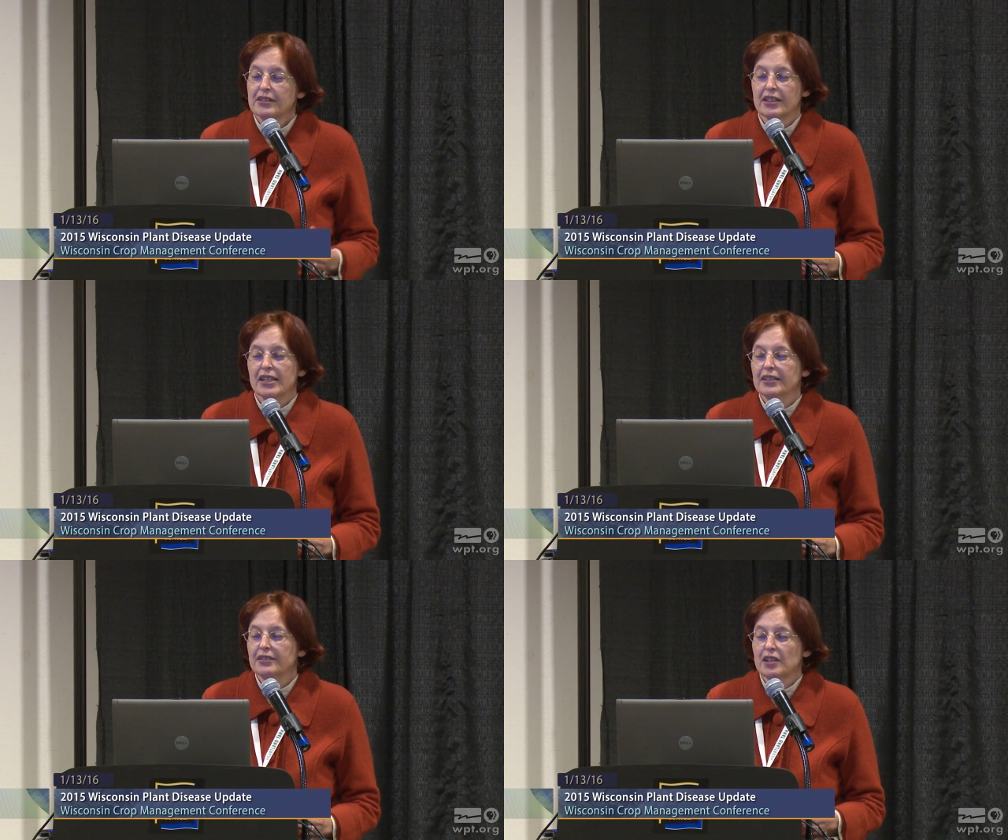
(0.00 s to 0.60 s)

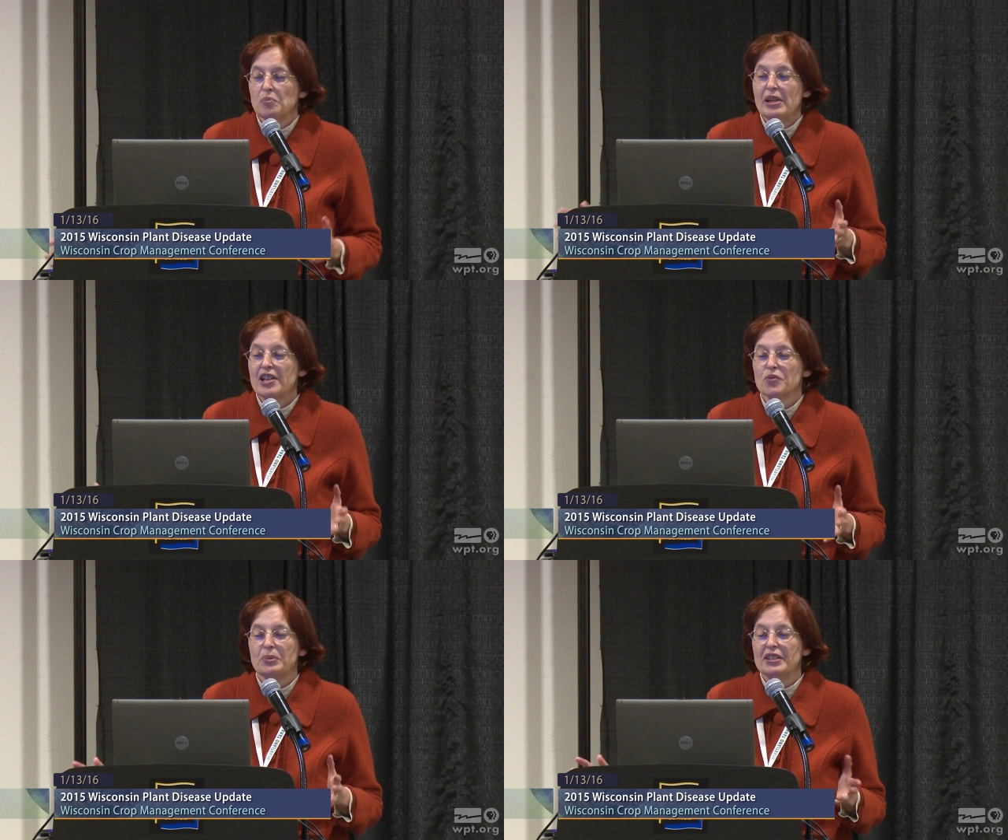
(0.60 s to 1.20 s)
and they may
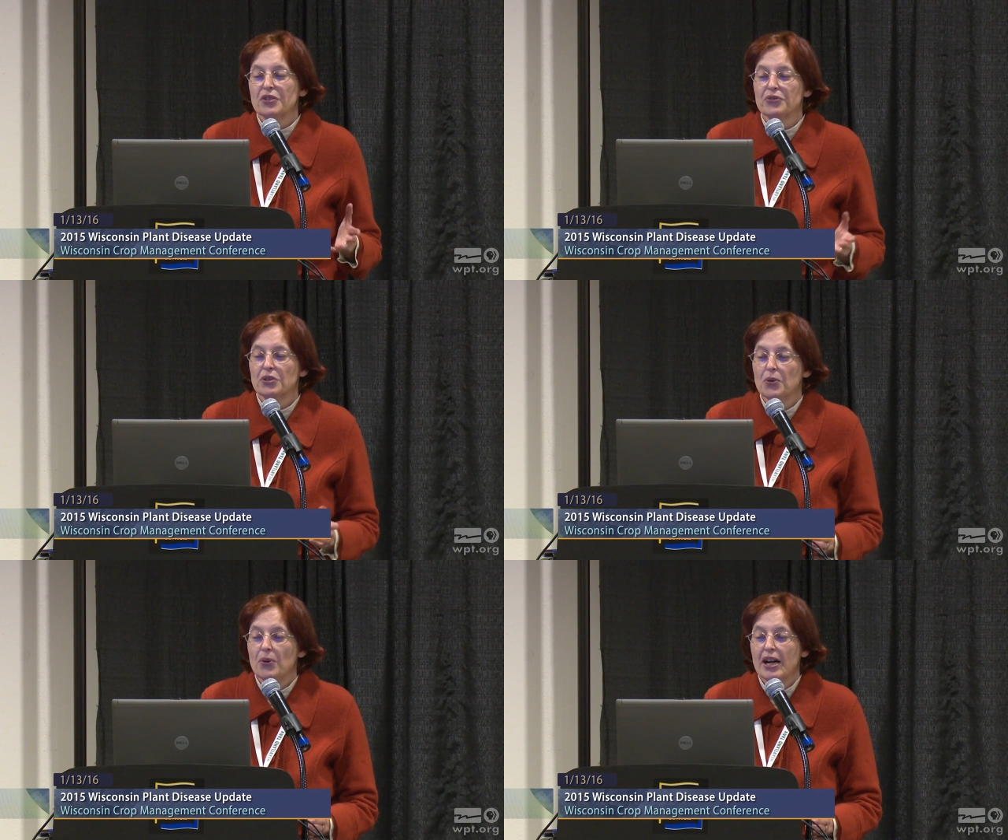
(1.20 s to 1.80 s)
have been here for a
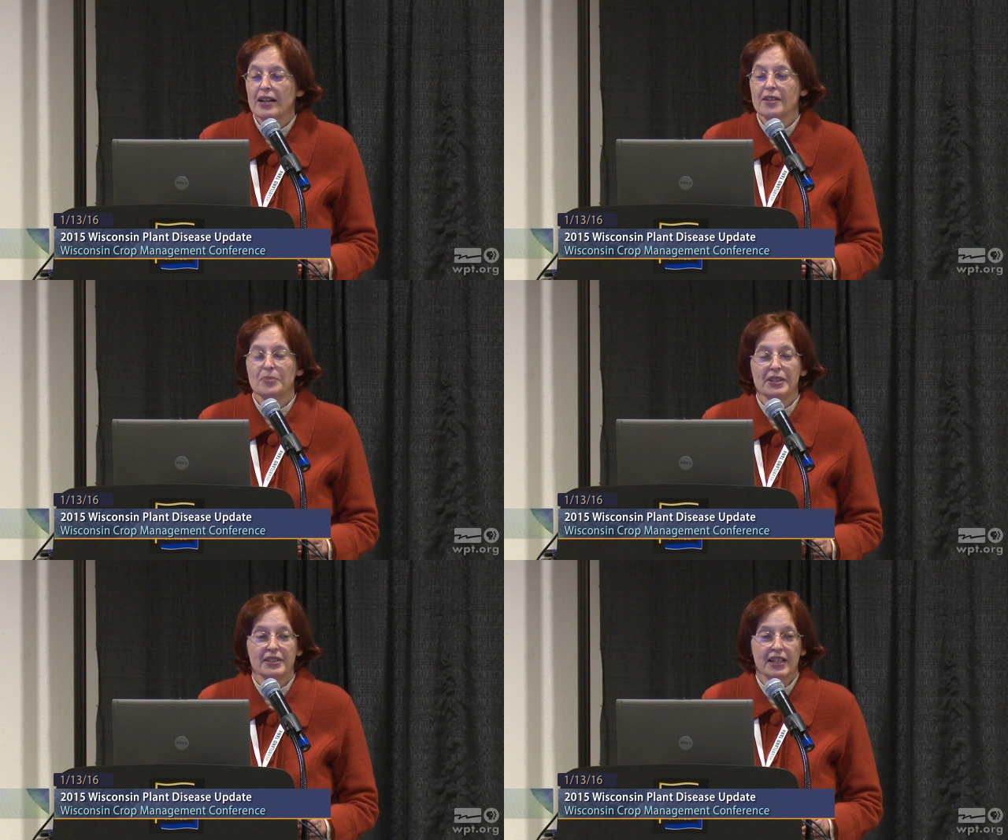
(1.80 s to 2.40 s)
while,
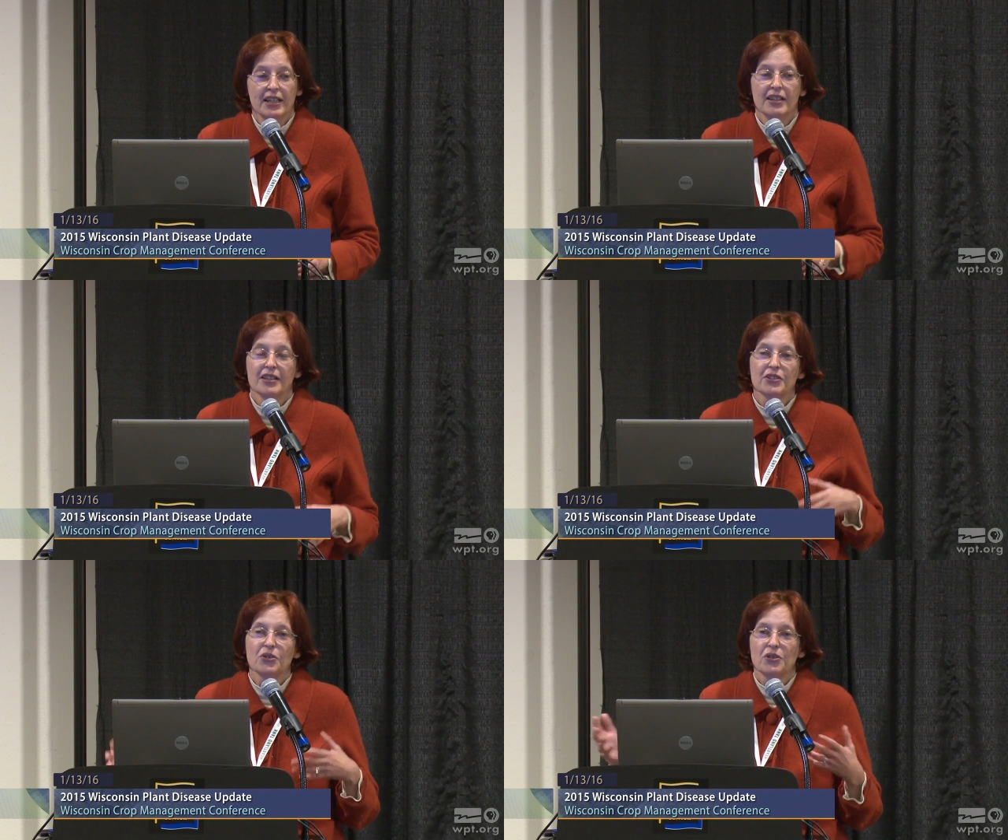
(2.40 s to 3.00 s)
but it's
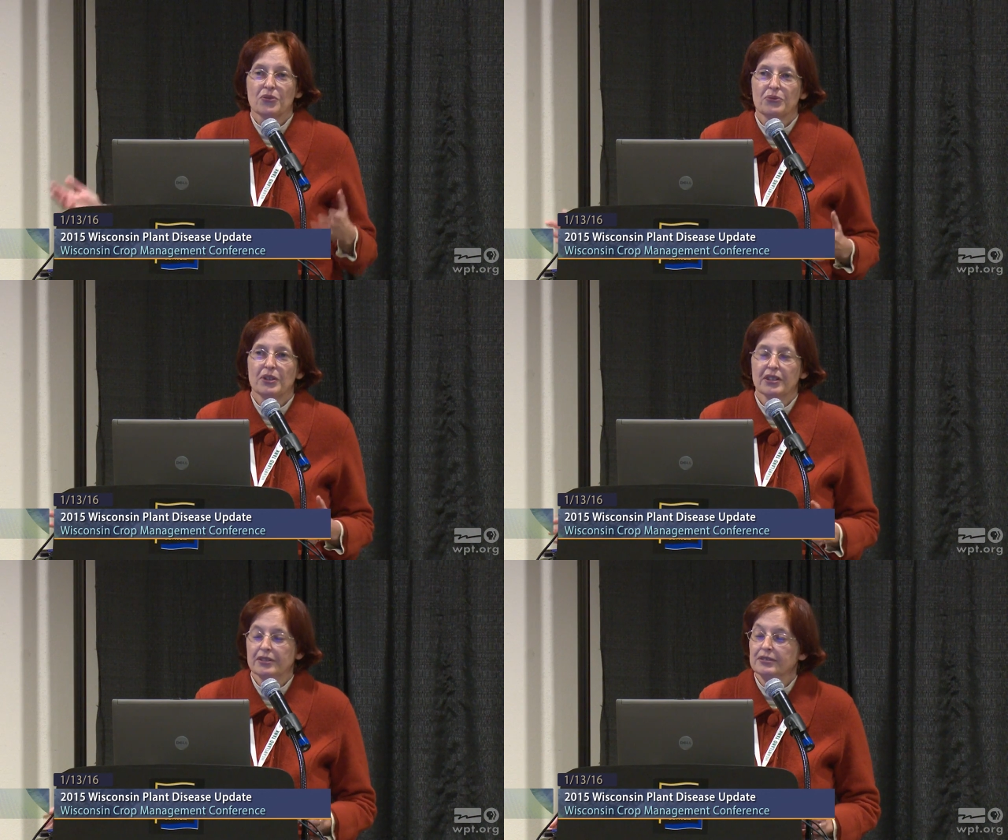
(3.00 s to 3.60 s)
sort of
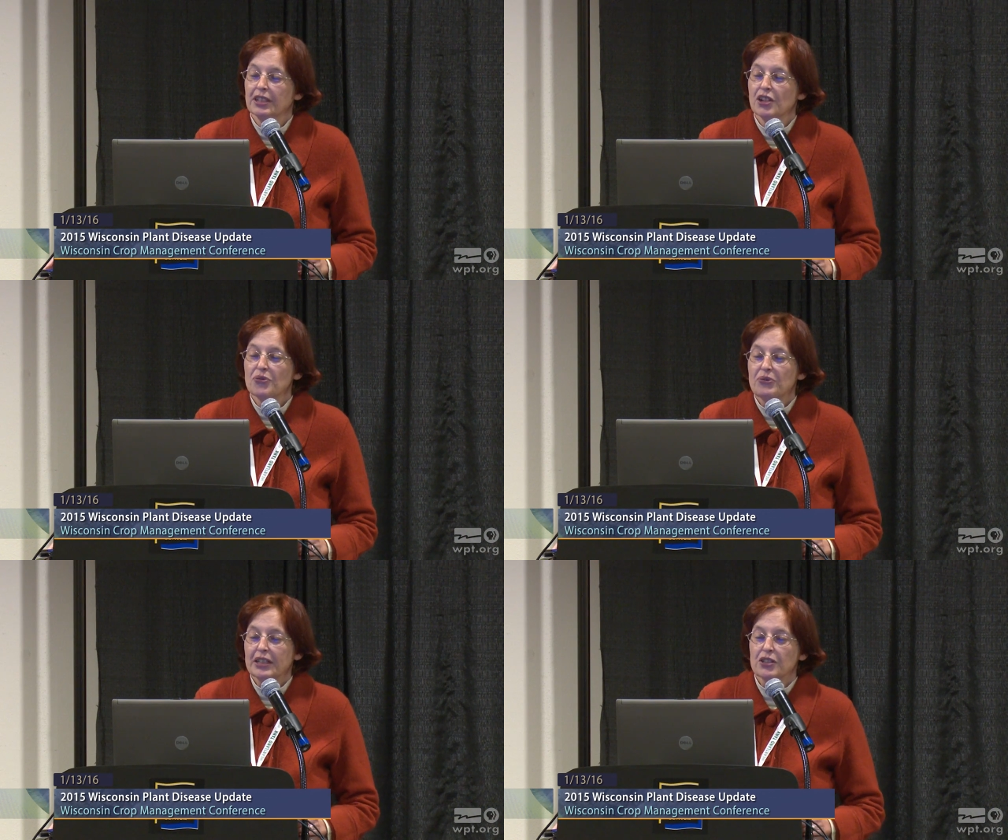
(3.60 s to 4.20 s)
an
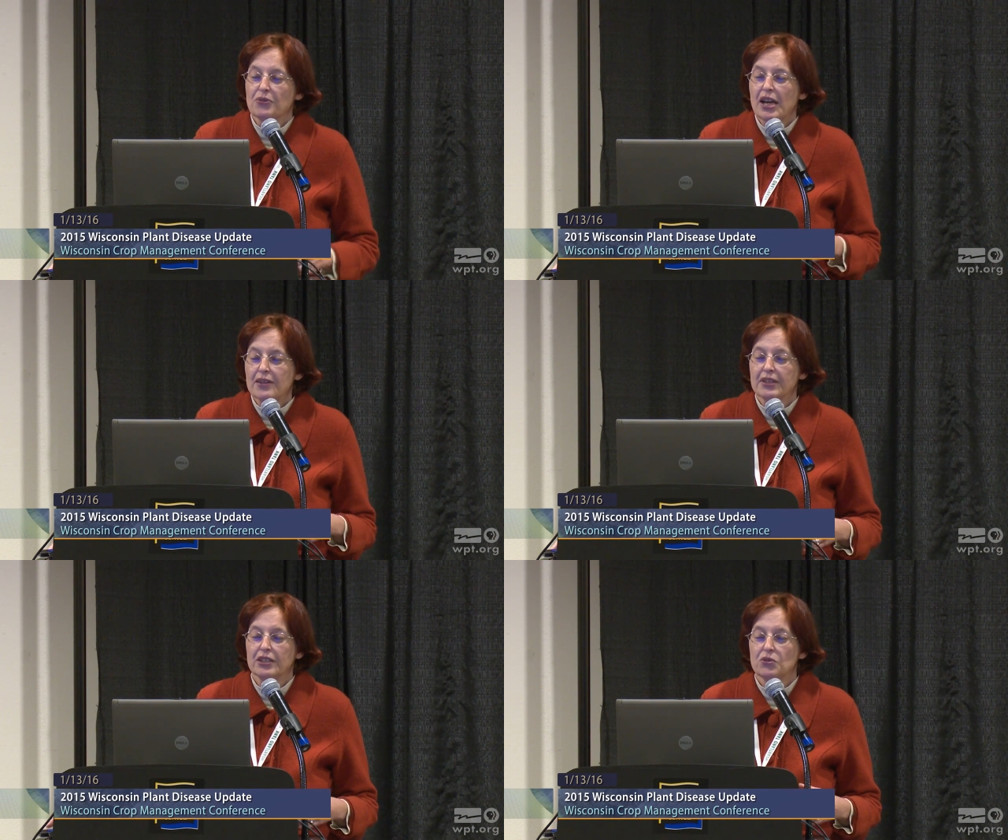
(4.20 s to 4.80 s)
effect of
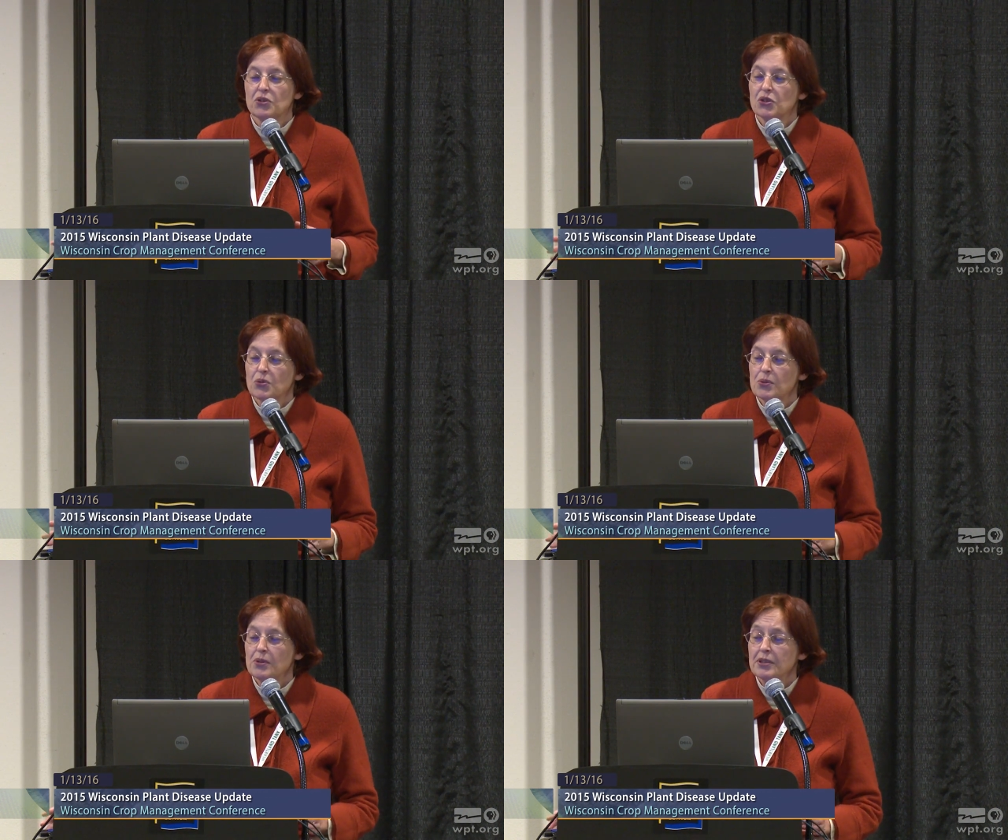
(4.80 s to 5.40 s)
having new
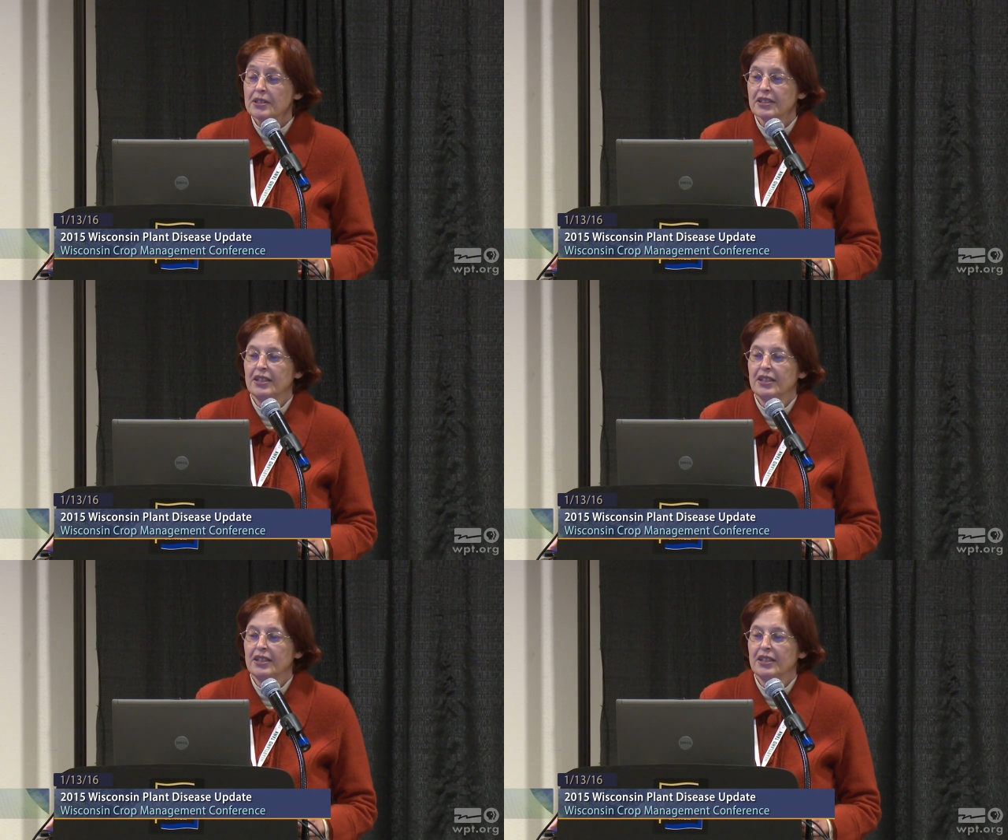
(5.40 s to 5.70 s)
tools,